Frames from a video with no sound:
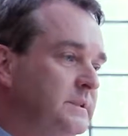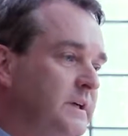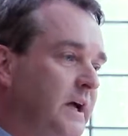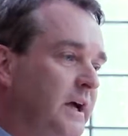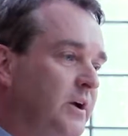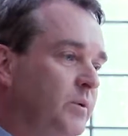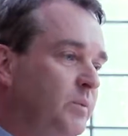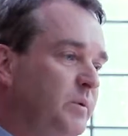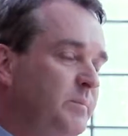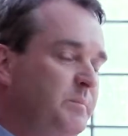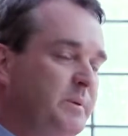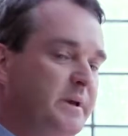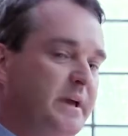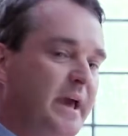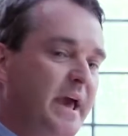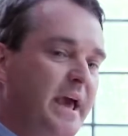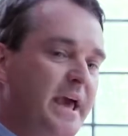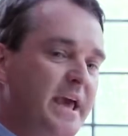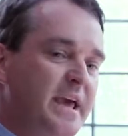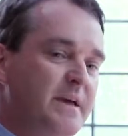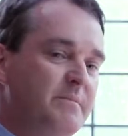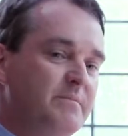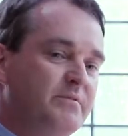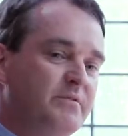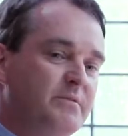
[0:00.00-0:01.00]
Like we
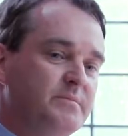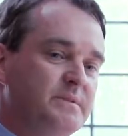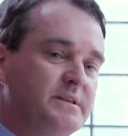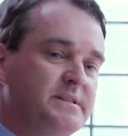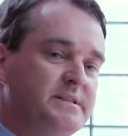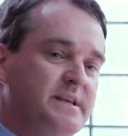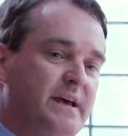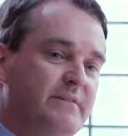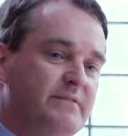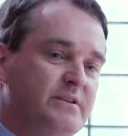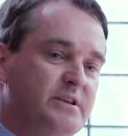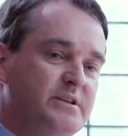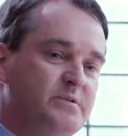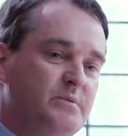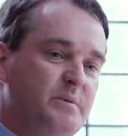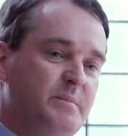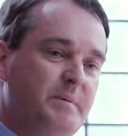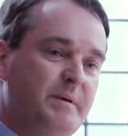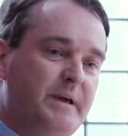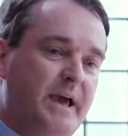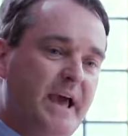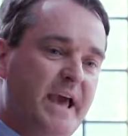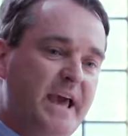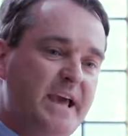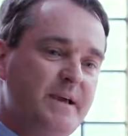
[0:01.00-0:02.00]
became, from the 70s, we
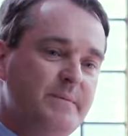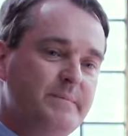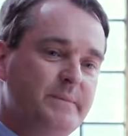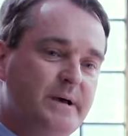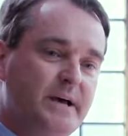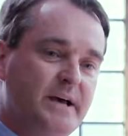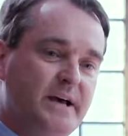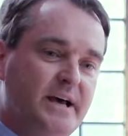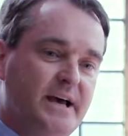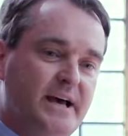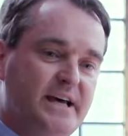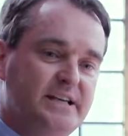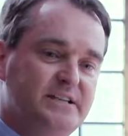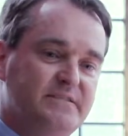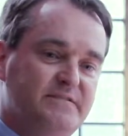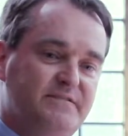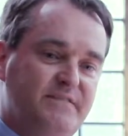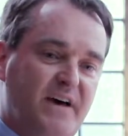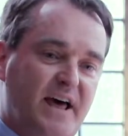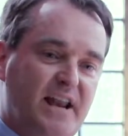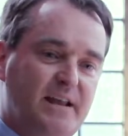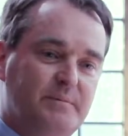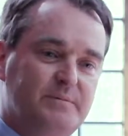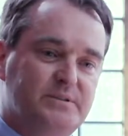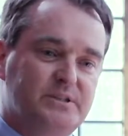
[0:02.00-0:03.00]
became a
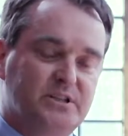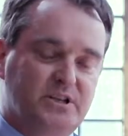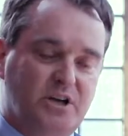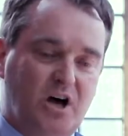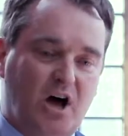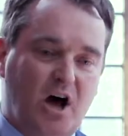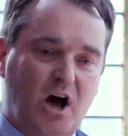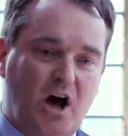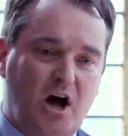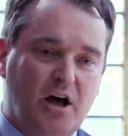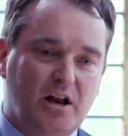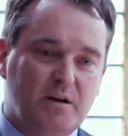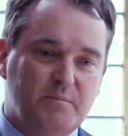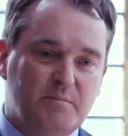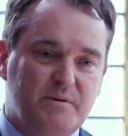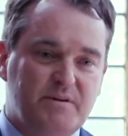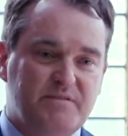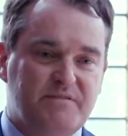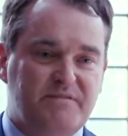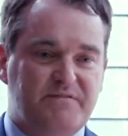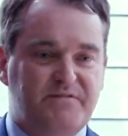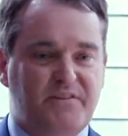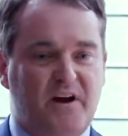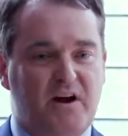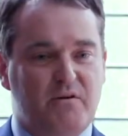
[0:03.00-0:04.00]
developed economy
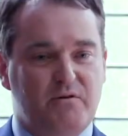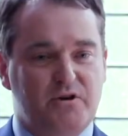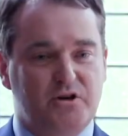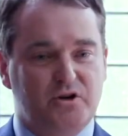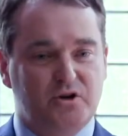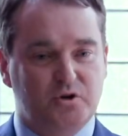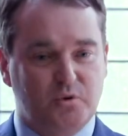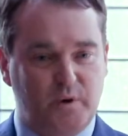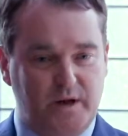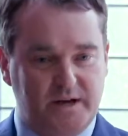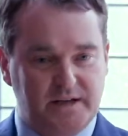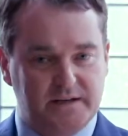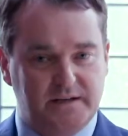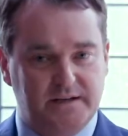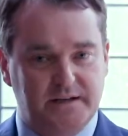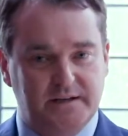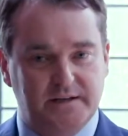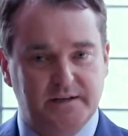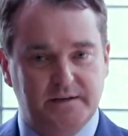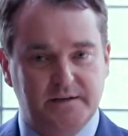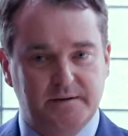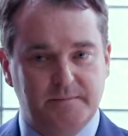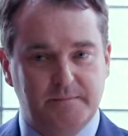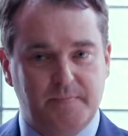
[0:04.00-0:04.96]
very quickly.